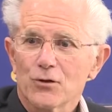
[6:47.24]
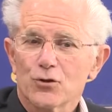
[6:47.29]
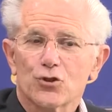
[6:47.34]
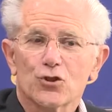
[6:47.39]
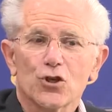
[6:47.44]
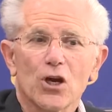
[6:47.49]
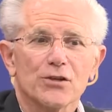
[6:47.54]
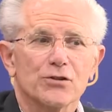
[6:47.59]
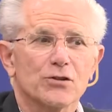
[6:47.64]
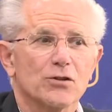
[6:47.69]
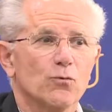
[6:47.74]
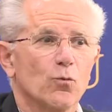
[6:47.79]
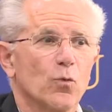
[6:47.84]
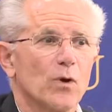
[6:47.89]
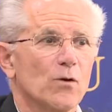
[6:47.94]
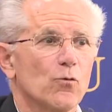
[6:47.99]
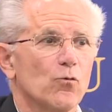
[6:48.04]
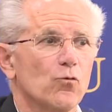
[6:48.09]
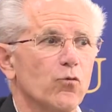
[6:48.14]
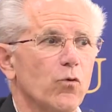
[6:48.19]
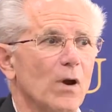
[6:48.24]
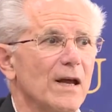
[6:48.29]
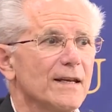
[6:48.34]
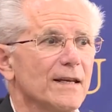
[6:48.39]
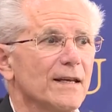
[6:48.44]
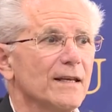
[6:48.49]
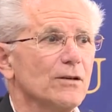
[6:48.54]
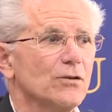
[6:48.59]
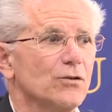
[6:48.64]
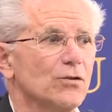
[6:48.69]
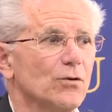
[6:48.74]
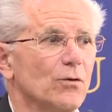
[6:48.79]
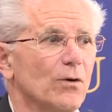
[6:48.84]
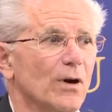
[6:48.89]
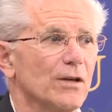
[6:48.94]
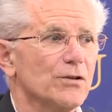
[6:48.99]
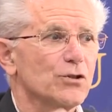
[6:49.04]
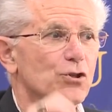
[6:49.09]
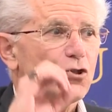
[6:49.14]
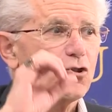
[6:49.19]
just went right into
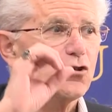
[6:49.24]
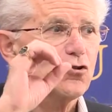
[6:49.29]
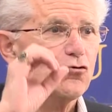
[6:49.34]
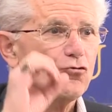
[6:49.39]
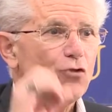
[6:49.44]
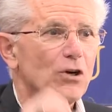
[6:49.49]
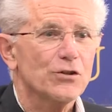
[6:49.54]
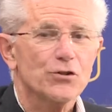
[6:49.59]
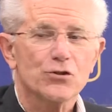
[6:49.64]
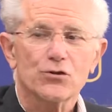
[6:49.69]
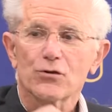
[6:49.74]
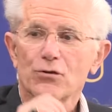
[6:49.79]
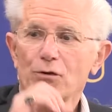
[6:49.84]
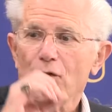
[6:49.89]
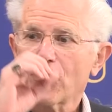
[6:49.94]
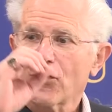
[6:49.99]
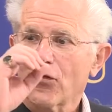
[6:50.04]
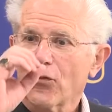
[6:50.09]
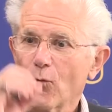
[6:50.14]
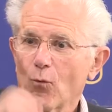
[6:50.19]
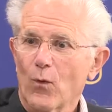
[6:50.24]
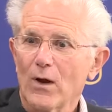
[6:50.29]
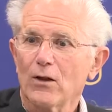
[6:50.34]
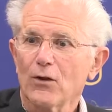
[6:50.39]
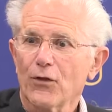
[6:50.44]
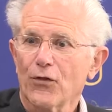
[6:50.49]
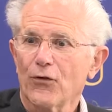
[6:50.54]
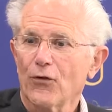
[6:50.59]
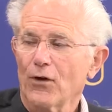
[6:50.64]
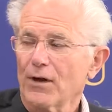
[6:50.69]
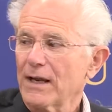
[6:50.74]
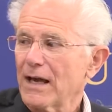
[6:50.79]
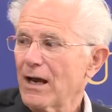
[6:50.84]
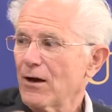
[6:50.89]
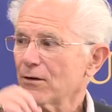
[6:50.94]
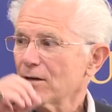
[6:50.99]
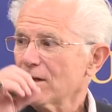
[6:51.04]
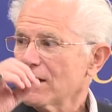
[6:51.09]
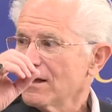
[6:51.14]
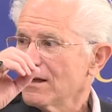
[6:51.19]
a structured,
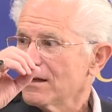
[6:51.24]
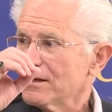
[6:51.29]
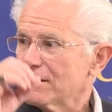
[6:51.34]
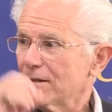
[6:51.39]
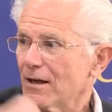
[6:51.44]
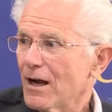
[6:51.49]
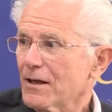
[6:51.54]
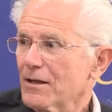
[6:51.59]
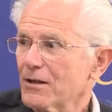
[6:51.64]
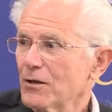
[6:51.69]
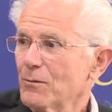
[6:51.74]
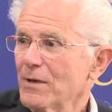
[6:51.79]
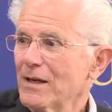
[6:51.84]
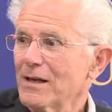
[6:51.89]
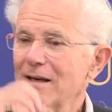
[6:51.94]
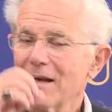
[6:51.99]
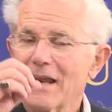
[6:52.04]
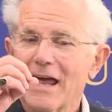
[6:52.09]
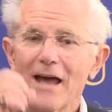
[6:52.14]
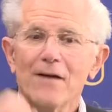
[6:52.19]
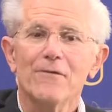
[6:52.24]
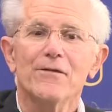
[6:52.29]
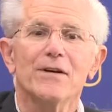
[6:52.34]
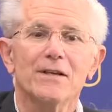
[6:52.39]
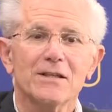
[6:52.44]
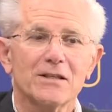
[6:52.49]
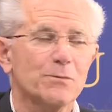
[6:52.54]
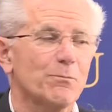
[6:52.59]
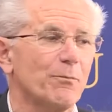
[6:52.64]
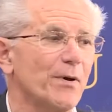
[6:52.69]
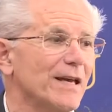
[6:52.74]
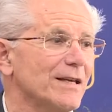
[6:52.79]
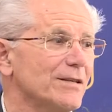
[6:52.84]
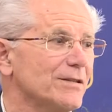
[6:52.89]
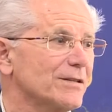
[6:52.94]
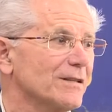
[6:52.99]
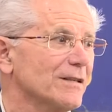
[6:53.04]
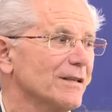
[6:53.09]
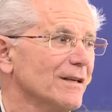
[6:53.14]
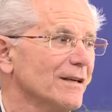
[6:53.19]
well-thought-out, documented,
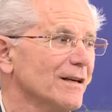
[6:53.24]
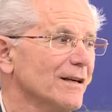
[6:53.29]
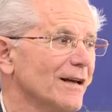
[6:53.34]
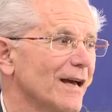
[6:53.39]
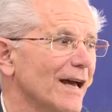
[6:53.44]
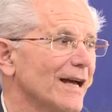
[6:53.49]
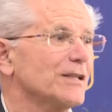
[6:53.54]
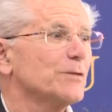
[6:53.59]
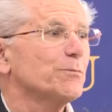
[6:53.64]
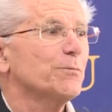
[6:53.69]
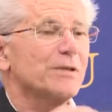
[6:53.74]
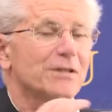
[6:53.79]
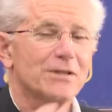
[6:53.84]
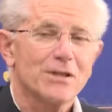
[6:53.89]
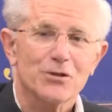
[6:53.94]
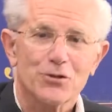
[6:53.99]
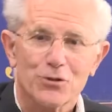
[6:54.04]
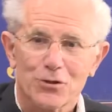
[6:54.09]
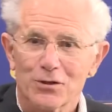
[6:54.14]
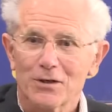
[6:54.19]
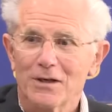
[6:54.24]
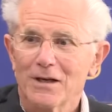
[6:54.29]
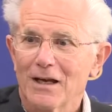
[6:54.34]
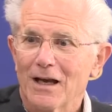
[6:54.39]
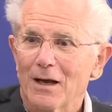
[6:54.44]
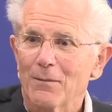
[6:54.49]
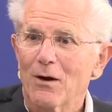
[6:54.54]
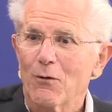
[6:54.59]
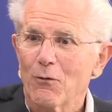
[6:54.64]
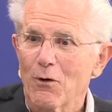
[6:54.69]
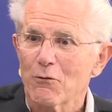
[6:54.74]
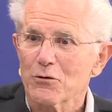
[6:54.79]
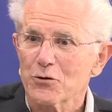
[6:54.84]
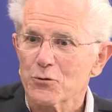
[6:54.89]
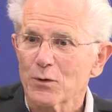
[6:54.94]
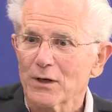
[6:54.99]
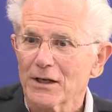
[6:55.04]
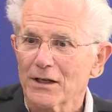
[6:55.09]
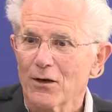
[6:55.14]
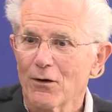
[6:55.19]
evidence-based exposition about what was
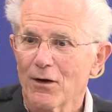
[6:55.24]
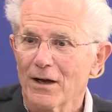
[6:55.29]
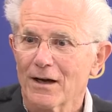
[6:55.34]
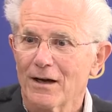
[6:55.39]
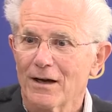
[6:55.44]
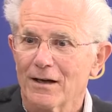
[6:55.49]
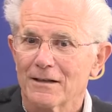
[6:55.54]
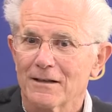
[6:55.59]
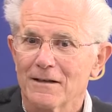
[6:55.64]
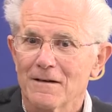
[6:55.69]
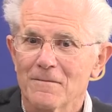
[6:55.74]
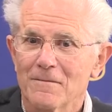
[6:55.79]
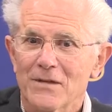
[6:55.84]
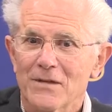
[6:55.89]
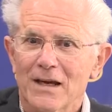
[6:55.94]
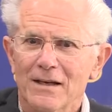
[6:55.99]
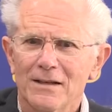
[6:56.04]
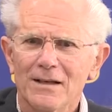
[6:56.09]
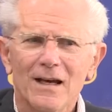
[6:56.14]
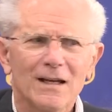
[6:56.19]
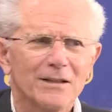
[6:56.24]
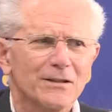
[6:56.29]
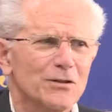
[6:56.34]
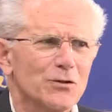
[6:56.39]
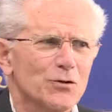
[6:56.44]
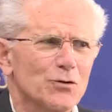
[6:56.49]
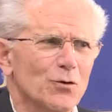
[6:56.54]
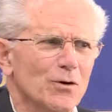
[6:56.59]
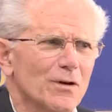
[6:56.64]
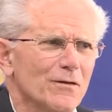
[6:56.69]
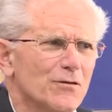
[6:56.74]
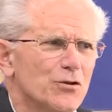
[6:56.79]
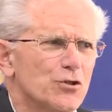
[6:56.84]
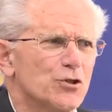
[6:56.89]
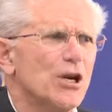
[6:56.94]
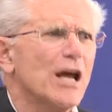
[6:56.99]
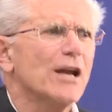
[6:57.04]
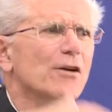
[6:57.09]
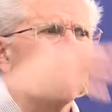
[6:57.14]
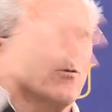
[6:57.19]
really going on. Not the sort of
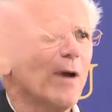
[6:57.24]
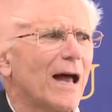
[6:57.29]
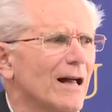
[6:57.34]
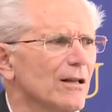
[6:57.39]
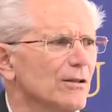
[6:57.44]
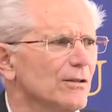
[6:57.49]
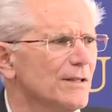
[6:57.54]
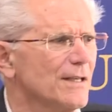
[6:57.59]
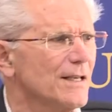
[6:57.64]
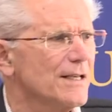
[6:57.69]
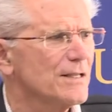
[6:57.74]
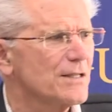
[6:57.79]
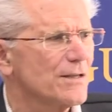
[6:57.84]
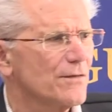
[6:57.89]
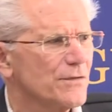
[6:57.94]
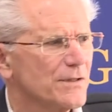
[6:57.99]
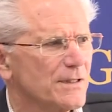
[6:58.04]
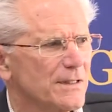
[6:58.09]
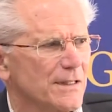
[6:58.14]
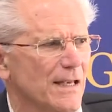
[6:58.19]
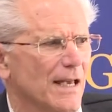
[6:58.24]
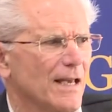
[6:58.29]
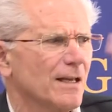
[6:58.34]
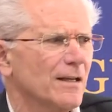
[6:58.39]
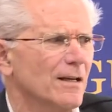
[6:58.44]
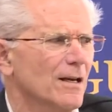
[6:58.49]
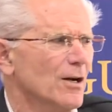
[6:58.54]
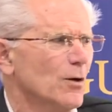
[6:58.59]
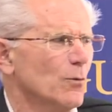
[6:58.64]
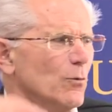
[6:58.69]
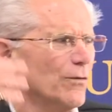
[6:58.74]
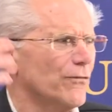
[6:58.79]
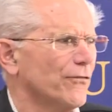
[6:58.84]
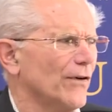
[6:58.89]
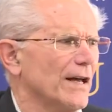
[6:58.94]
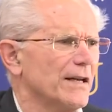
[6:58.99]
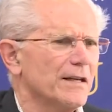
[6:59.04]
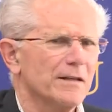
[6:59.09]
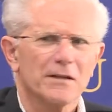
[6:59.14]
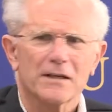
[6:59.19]
generalities of saying we're
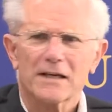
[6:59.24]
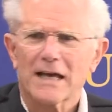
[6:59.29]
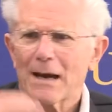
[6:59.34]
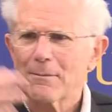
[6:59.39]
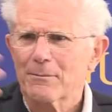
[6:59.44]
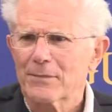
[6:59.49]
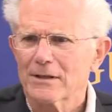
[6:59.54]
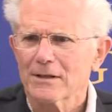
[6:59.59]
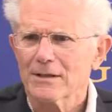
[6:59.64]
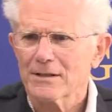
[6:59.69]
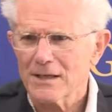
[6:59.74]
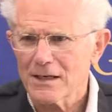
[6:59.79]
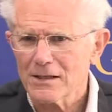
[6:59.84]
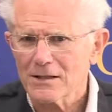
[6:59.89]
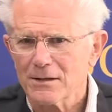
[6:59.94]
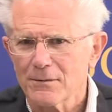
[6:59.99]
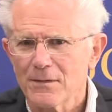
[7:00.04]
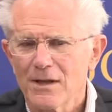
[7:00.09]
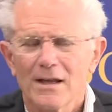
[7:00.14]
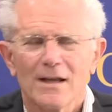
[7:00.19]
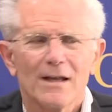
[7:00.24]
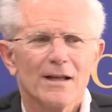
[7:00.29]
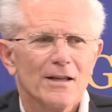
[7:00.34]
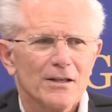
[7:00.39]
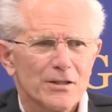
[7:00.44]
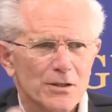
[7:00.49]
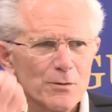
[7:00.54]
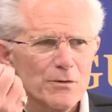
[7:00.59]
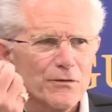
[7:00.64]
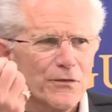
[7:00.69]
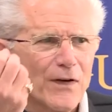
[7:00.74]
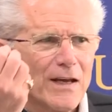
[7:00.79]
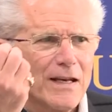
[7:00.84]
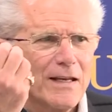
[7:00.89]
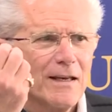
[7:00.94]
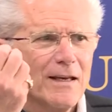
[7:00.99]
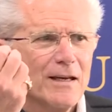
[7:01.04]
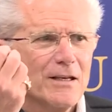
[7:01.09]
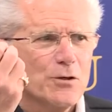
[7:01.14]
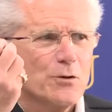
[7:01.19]
fighting the capitalist system. She was
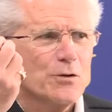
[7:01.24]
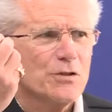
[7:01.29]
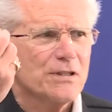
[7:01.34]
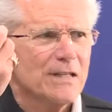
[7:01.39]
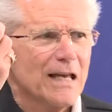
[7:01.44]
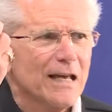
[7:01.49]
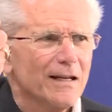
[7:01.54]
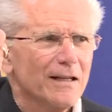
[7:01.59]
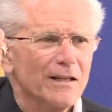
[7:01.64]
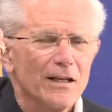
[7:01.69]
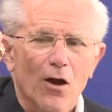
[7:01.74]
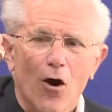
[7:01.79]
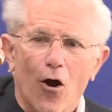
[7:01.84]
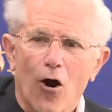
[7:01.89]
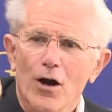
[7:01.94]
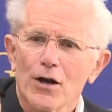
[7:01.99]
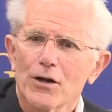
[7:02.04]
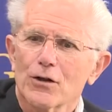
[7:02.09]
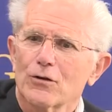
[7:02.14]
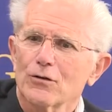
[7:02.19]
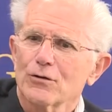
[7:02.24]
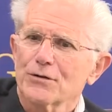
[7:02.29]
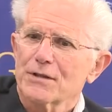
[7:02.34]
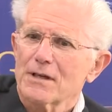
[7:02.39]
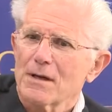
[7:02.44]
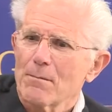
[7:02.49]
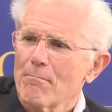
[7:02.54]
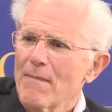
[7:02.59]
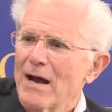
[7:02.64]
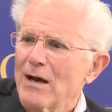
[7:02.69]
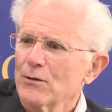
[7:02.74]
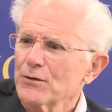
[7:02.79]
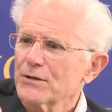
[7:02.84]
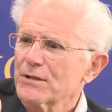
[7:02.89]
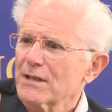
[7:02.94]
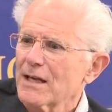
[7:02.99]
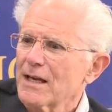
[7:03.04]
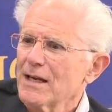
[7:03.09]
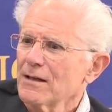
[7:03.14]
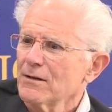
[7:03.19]
citing the articles and
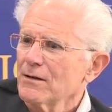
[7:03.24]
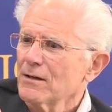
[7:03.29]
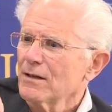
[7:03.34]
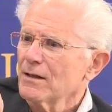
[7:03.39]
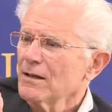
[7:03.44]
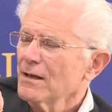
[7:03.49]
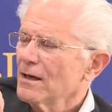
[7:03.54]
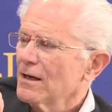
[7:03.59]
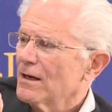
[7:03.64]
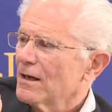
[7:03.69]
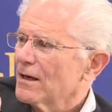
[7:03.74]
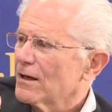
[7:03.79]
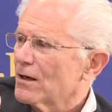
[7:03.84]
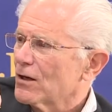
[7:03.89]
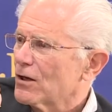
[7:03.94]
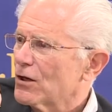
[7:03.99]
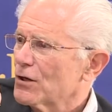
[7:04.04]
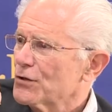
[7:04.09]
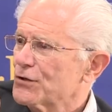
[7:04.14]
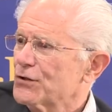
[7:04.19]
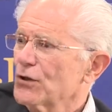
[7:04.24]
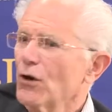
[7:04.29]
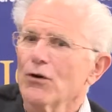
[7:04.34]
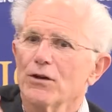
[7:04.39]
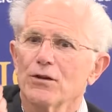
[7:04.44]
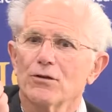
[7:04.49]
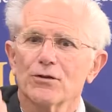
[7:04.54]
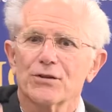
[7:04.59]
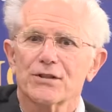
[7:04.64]
amounts in the custodial